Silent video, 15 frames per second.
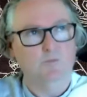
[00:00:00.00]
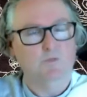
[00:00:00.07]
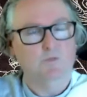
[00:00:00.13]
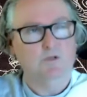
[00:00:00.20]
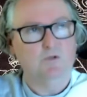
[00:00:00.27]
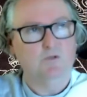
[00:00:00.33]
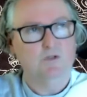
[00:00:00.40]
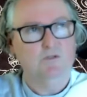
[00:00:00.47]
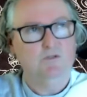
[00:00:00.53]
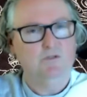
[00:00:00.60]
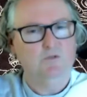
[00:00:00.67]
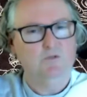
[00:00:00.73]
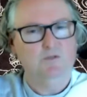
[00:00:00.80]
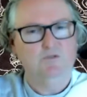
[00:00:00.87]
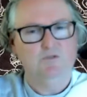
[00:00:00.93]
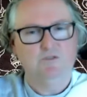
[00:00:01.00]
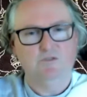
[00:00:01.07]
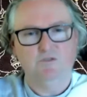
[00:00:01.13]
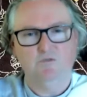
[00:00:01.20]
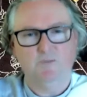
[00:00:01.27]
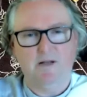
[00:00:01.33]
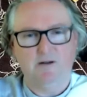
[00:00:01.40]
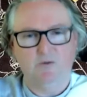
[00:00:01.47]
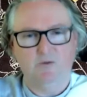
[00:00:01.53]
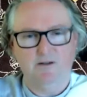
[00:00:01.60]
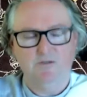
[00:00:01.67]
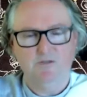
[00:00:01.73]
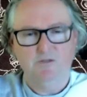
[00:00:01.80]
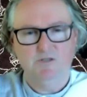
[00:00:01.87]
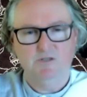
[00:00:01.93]
So I'll give a little bit of sort of
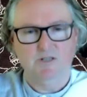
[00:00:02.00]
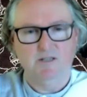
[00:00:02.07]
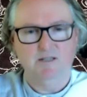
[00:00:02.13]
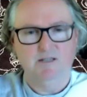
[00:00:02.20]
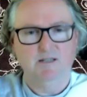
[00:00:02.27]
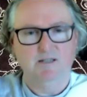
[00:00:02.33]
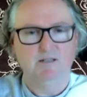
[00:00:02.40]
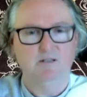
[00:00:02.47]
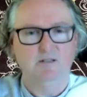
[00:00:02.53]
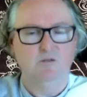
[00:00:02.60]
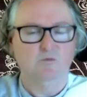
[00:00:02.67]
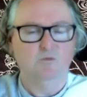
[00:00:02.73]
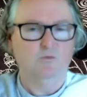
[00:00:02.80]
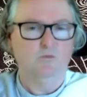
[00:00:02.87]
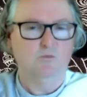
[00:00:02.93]
background, and then